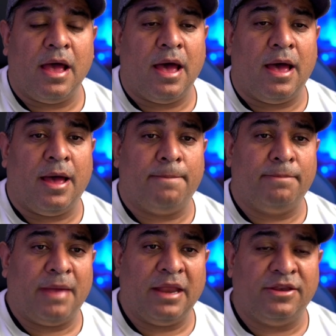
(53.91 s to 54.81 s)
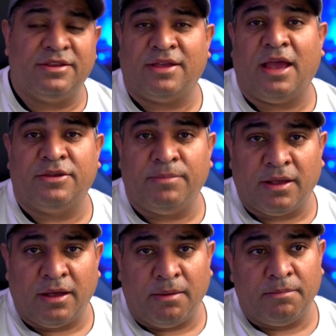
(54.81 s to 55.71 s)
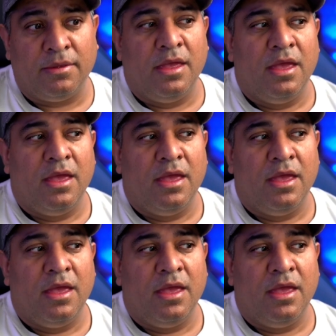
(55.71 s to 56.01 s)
Um, I decided to become